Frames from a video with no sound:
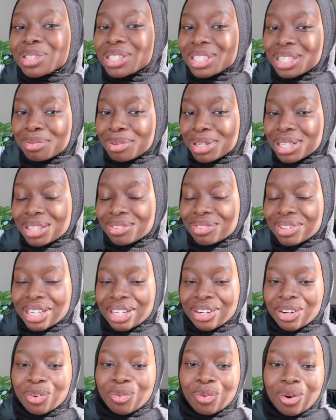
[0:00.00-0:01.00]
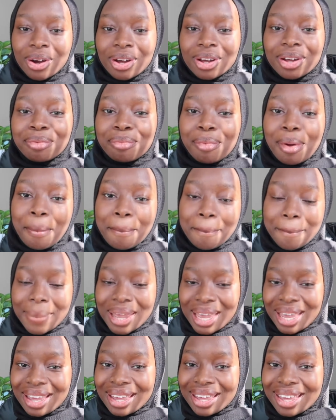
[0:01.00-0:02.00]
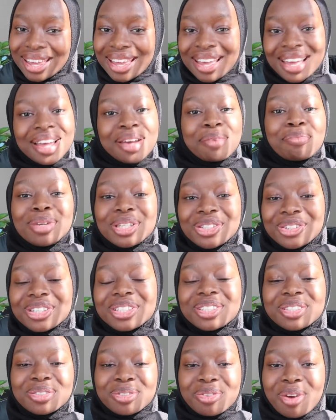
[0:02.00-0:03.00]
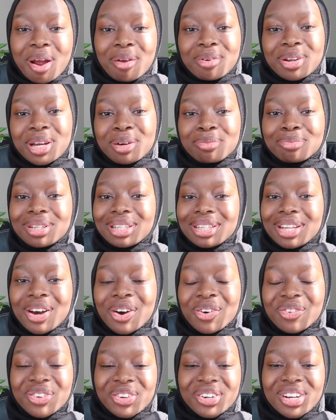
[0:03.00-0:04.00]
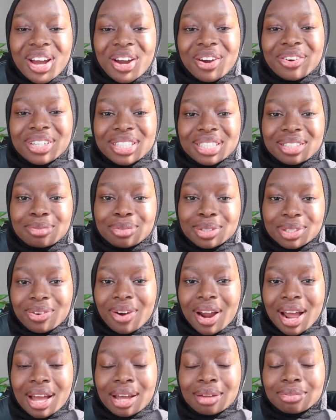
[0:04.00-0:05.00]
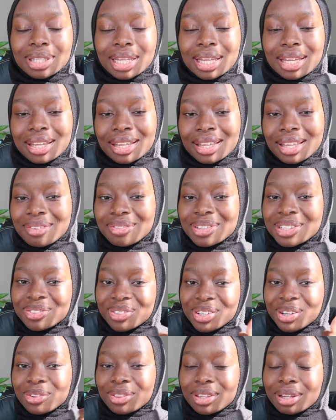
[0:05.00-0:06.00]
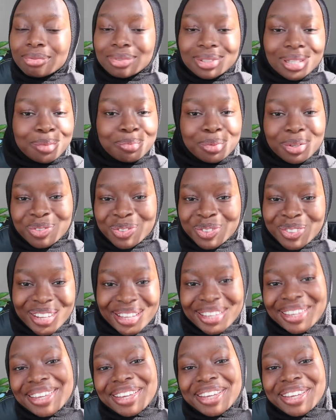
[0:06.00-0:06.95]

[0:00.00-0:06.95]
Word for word: to Nabila Raine, or welcome back. Be sure to subscribe down below if you're not already subscribed, and give this video a thumbs up if you like